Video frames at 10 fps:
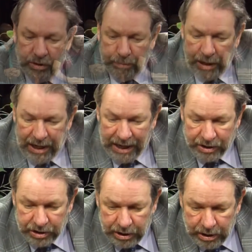
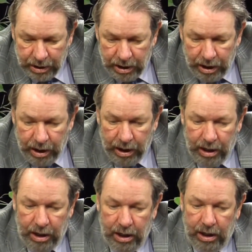past
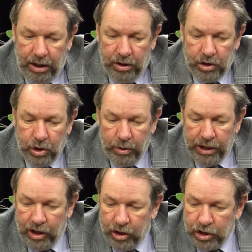2
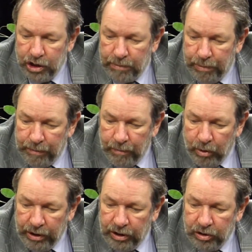years, there's been
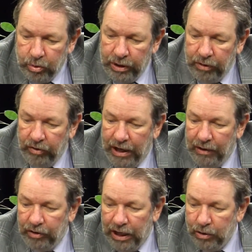more than
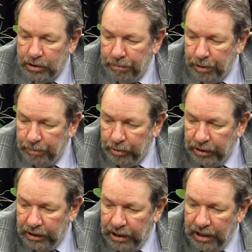25,000 people
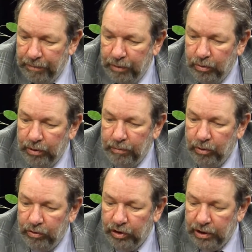that have been
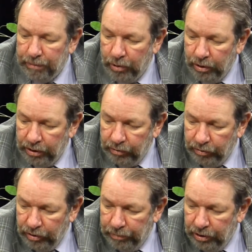removed or deported
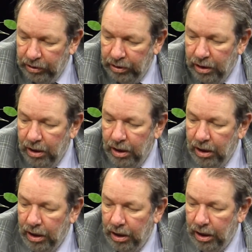from the
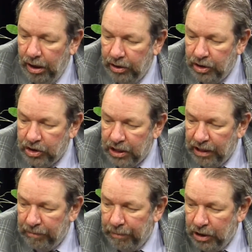
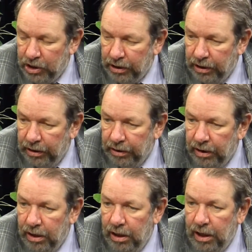state of Michigan.
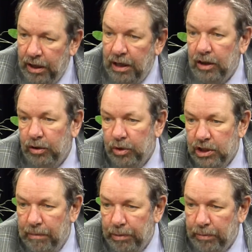And it includes
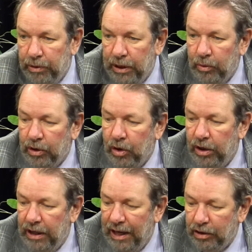some people that were
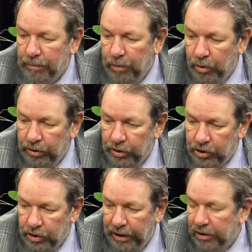caught at the
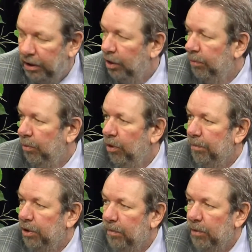borders or at the airport,
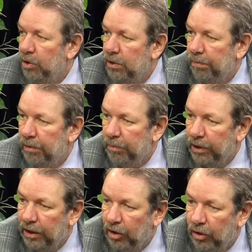but most people
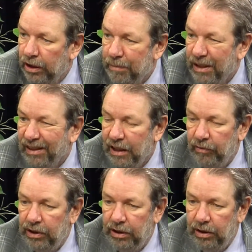had already been
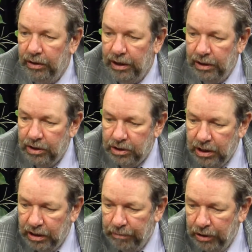living here in the
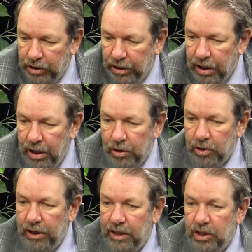state of Michigan.
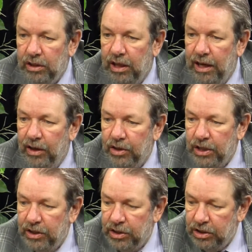So that's
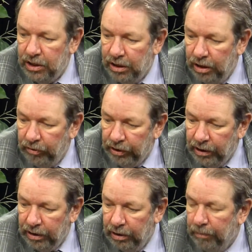a
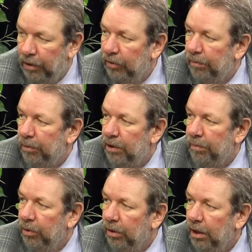significant amount of
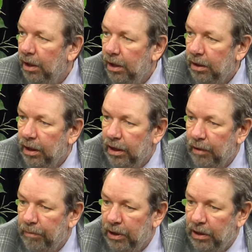people that
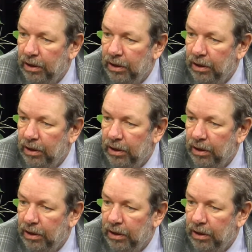are being